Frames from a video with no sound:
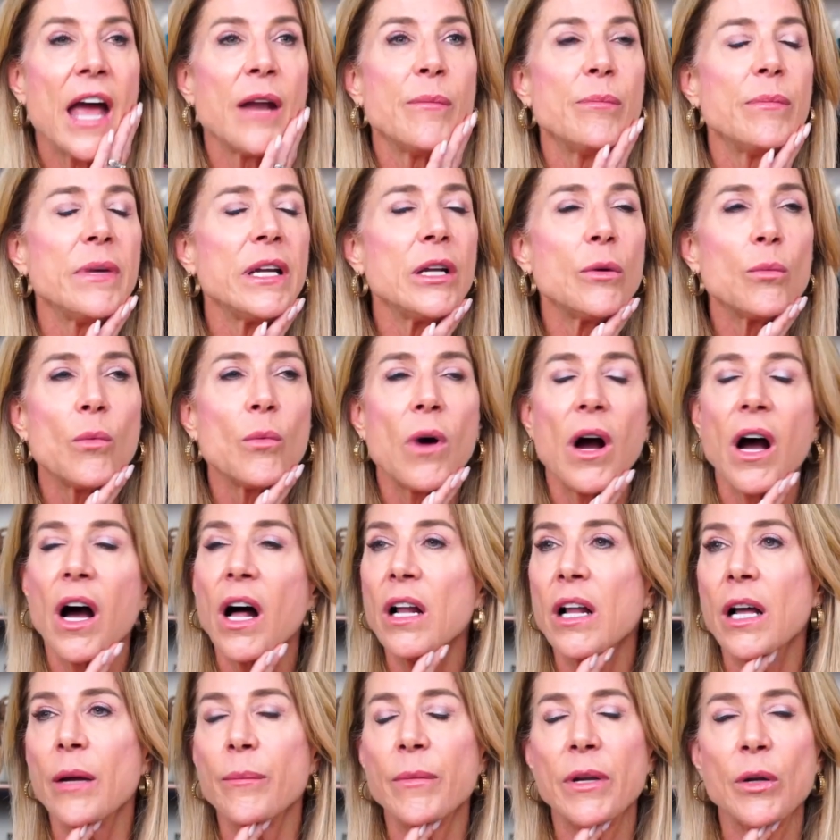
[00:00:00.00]
And
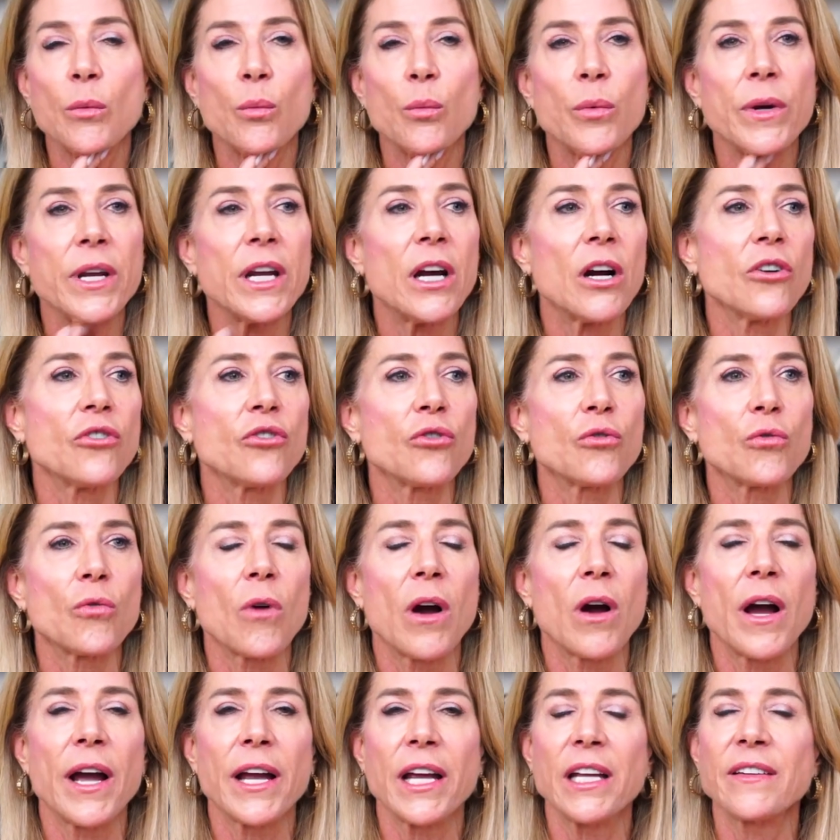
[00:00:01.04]
meanwhile, we are
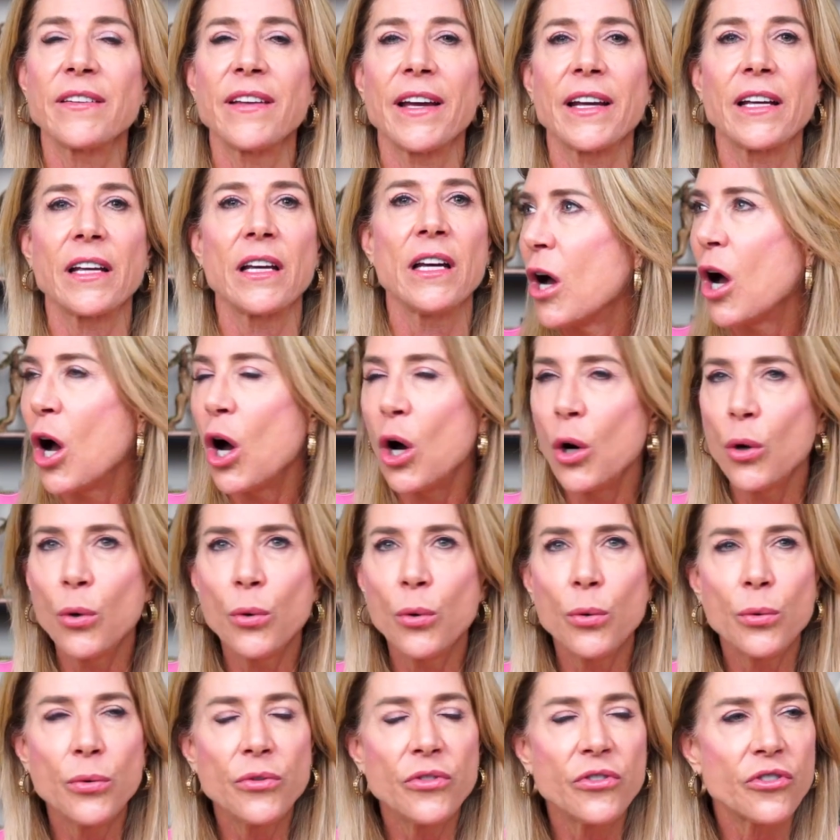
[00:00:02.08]
trying, it's like
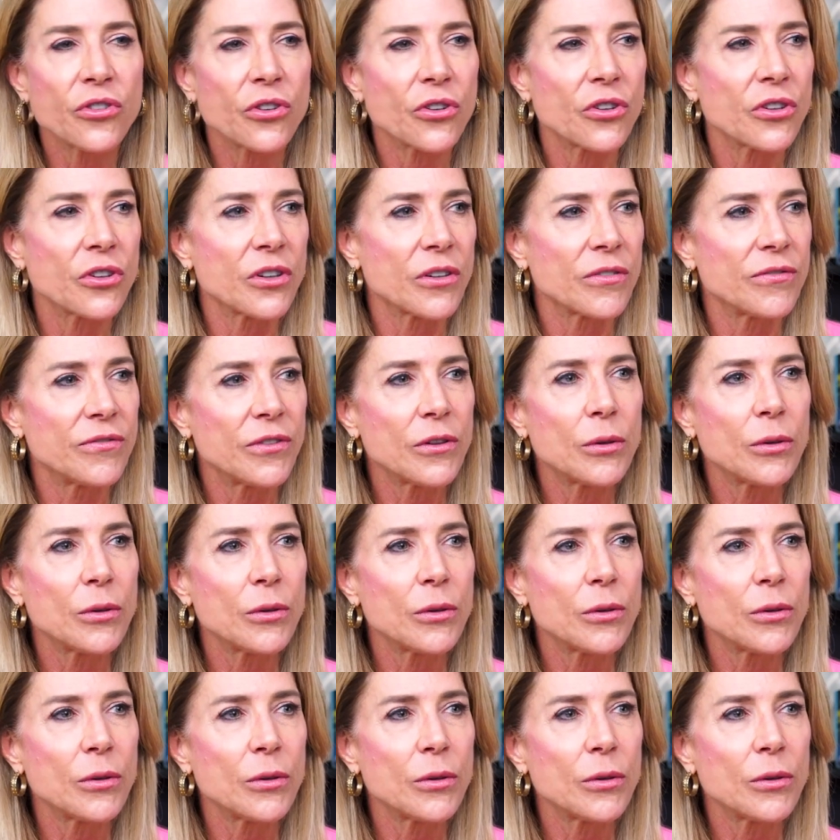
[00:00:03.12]
hose turned to full